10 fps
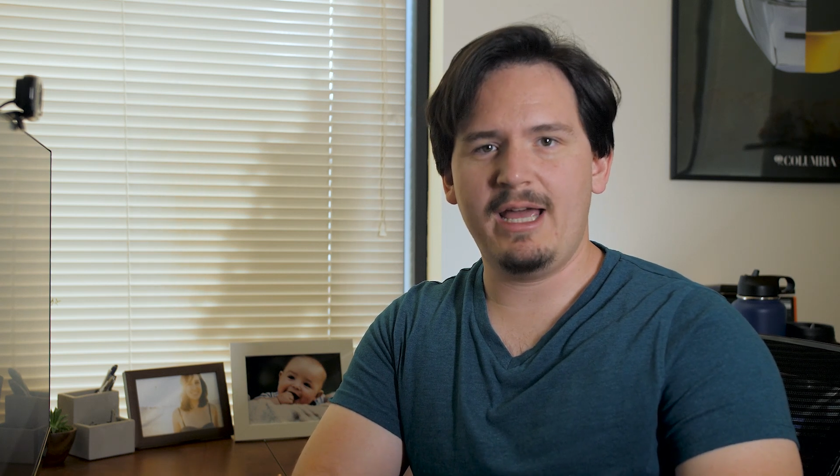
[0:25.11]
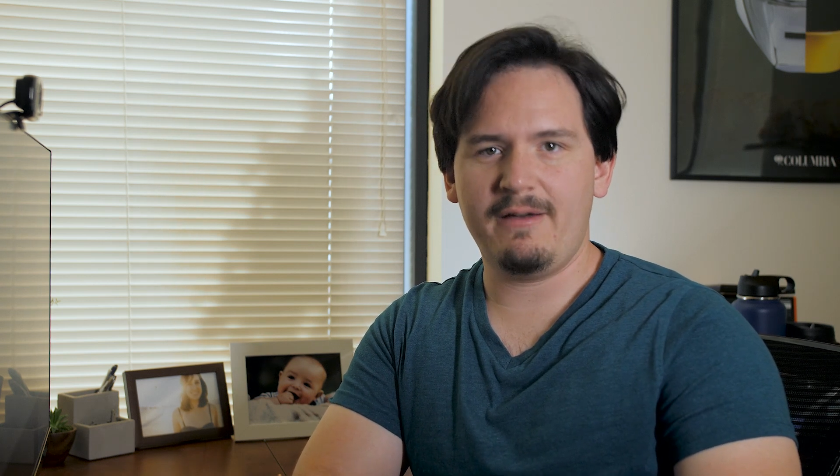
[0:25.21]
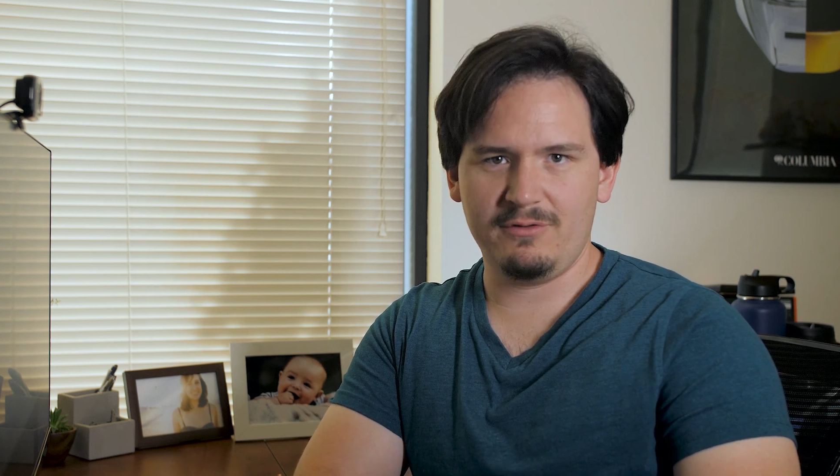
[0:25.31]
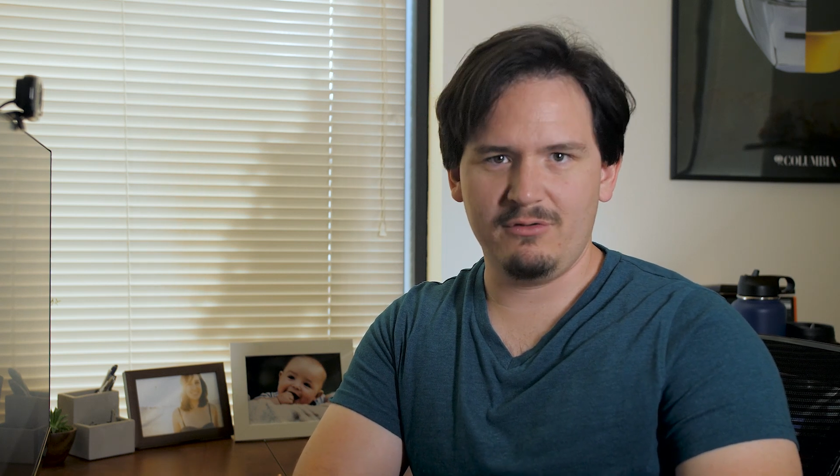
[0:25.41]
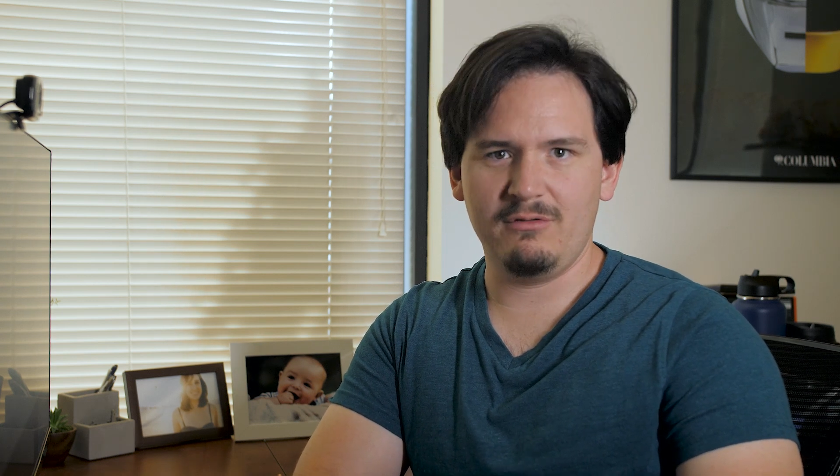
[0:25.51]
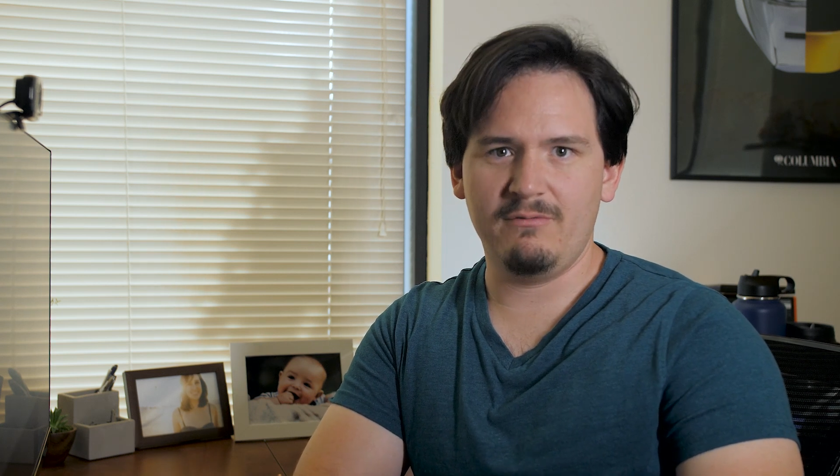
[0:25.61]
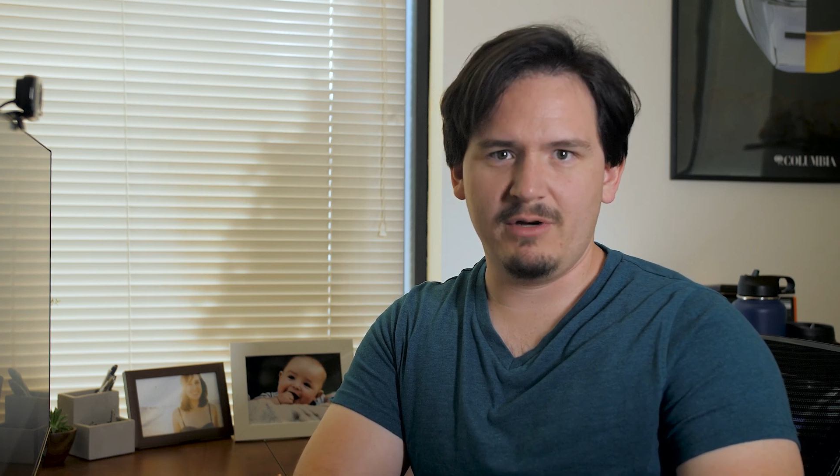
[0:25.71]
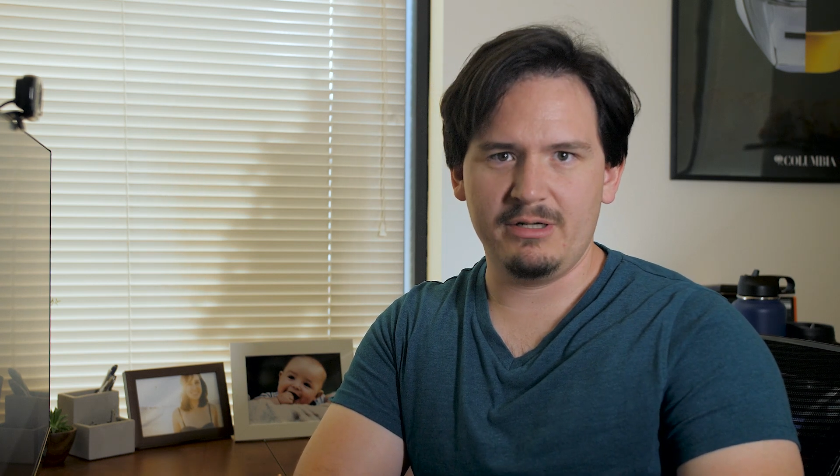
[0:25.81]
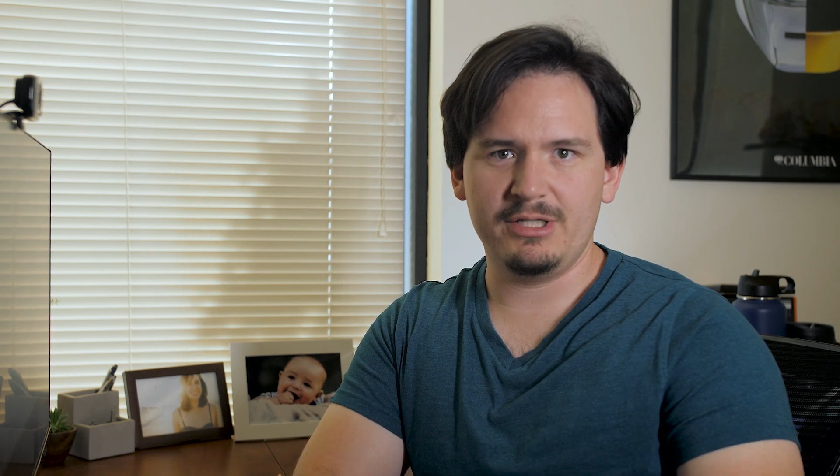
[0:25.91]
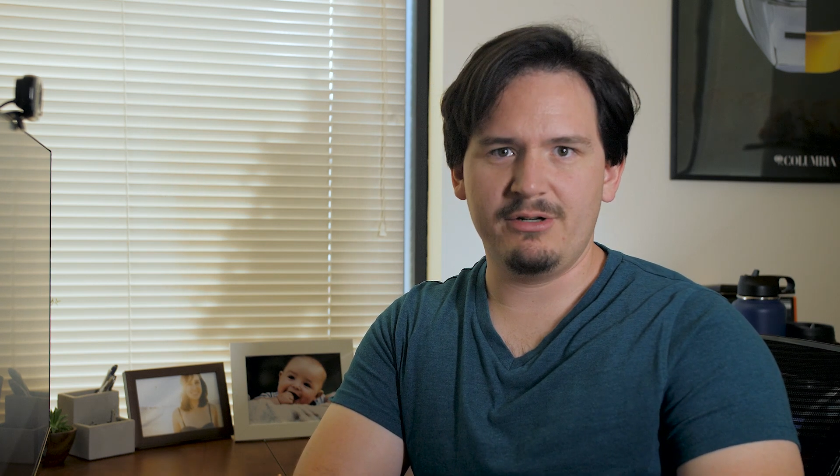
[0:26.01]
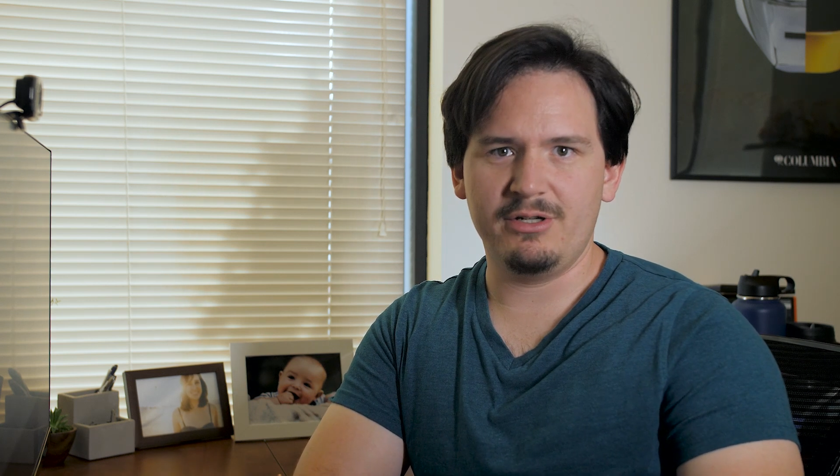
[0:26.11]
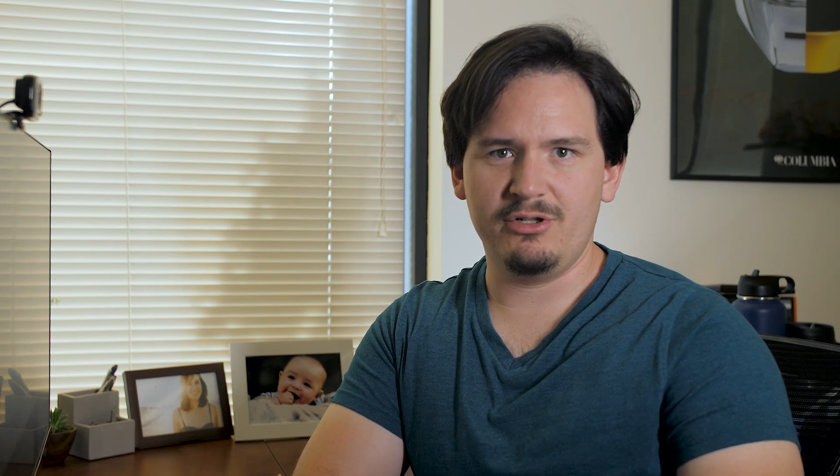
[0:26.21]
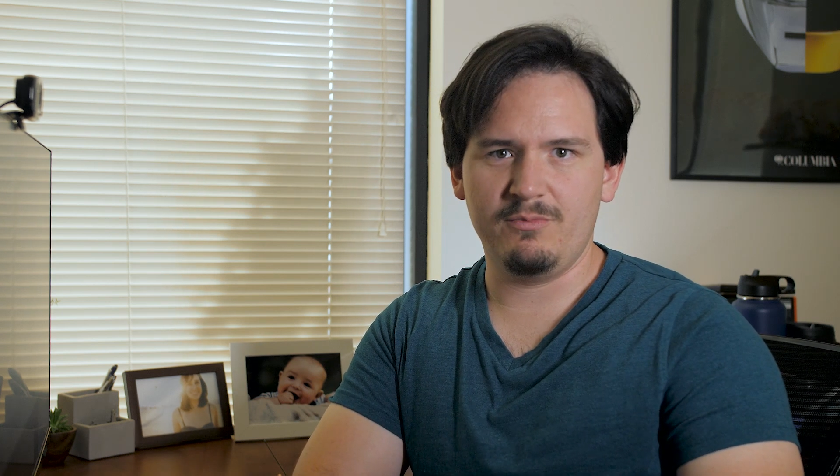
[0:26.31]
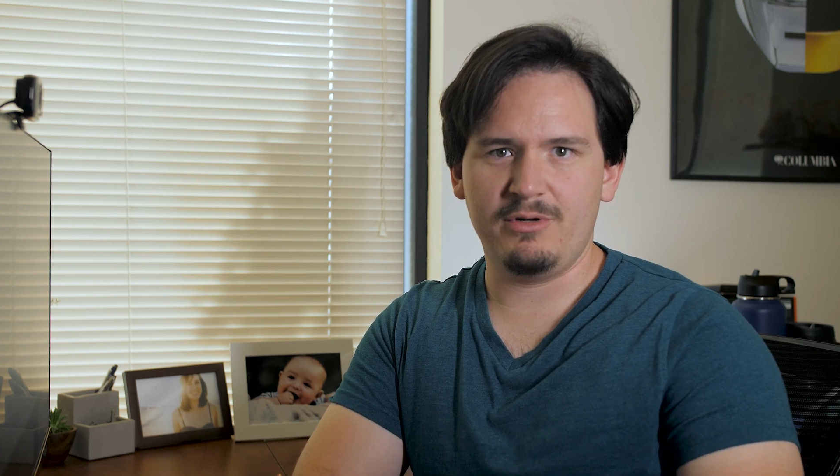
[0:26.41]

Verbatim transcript: after you've already started your